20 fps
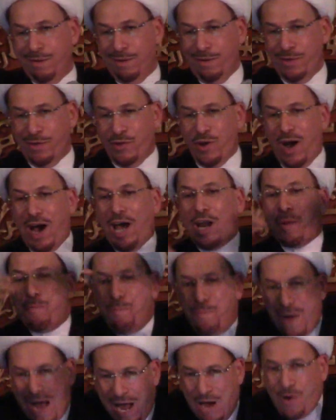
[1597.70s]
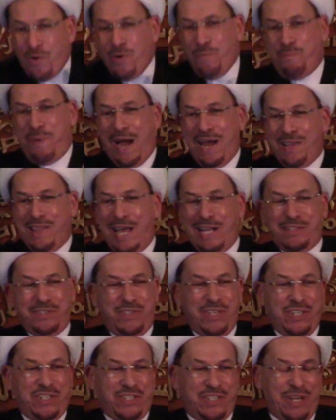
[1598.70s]
You are bound by that
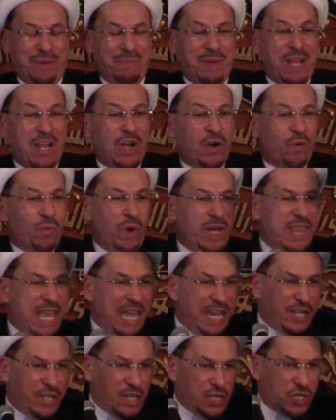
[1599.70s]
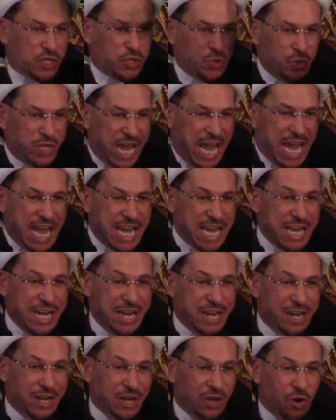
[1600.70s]
system, whether it is today
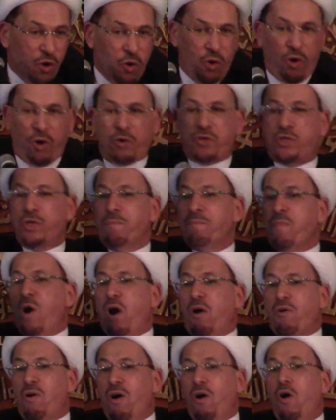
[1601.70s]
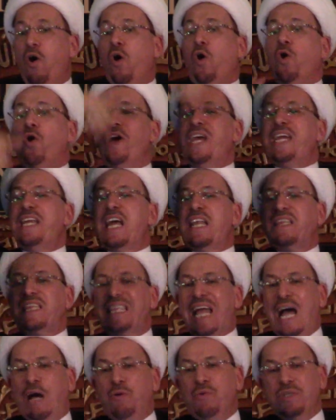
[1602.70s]
or tomorrow or in
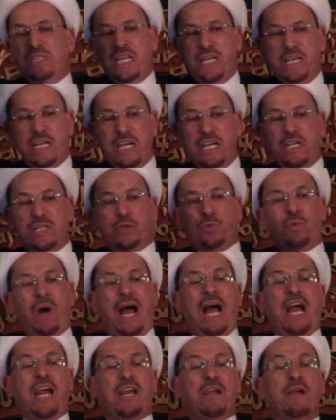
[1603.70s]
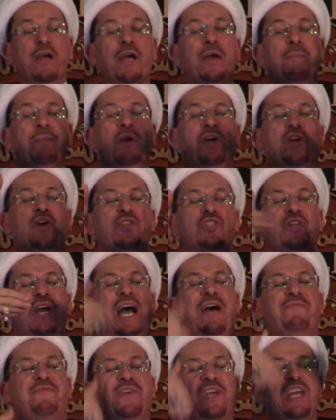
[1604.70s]
1,000 years. Why? Because you
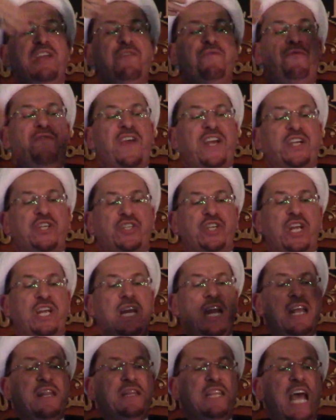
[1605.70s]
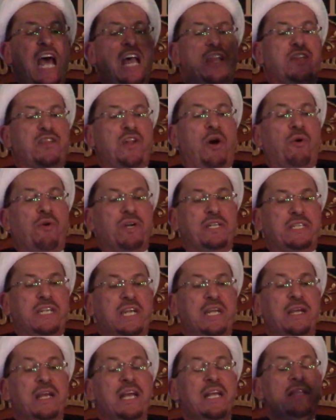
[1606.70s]
have conviction in the authority
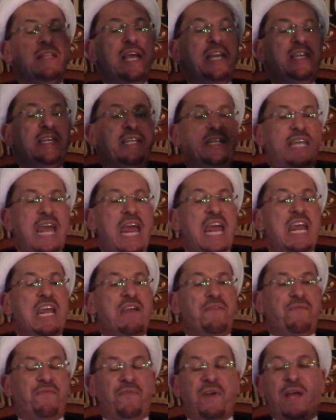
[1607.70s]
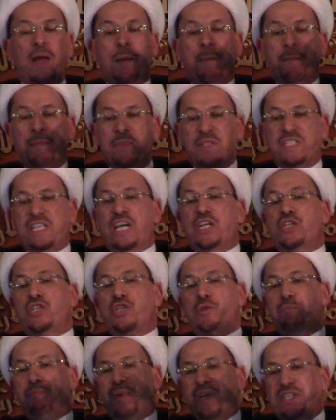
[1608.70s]
that gave such
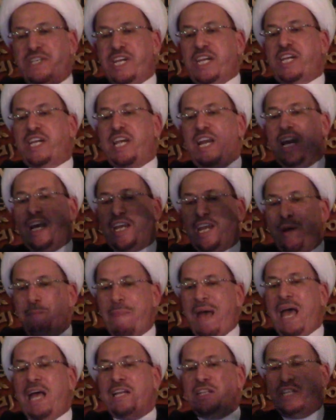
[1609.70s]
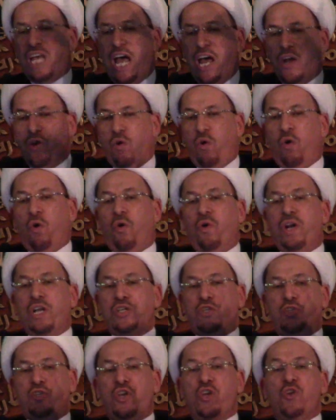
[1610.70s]
particular commands and orders
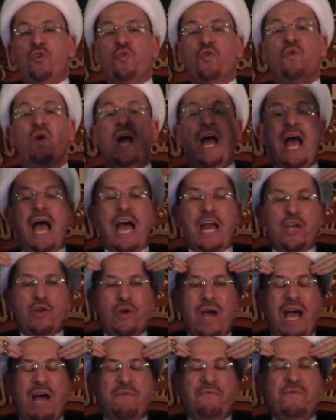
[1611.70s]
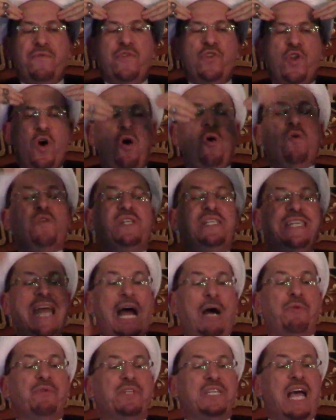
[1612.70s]
to you, and you have no
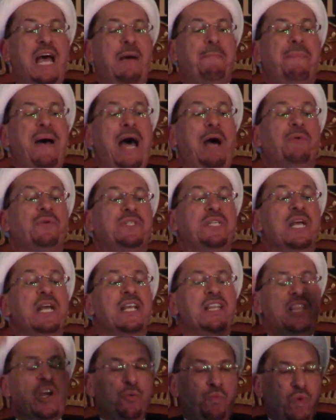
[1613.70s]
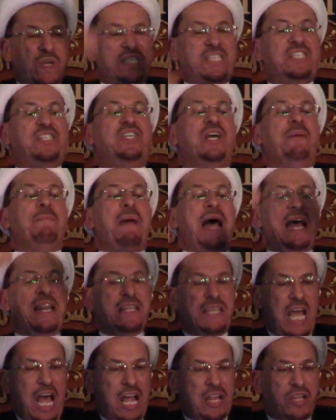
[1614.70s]
doubt about the wisdom and
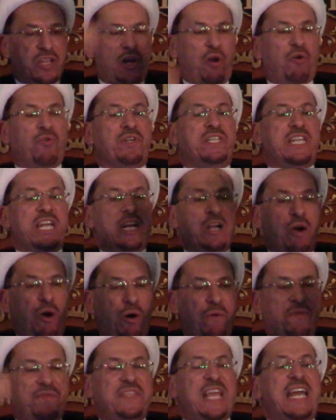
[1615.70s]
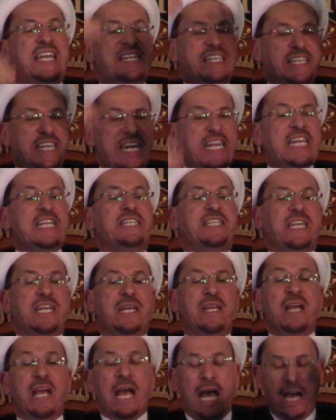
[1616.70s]
the authority of that deity,
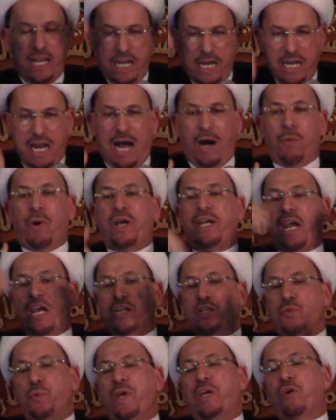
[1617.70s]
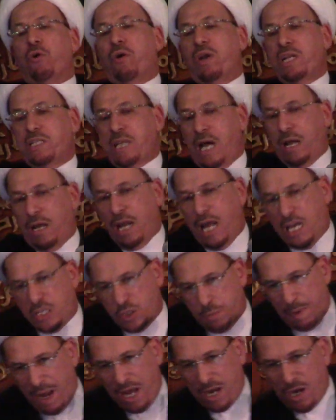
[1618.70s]
and in our case we call it Allah
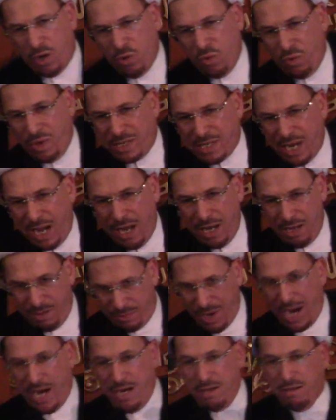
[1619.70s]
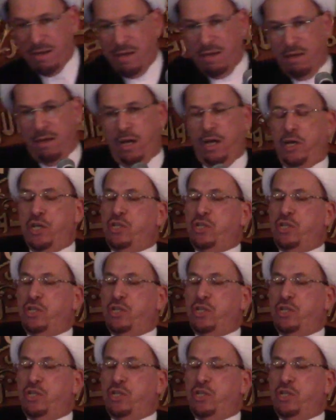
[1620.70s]
subhanahu wa ta'ala, right? It is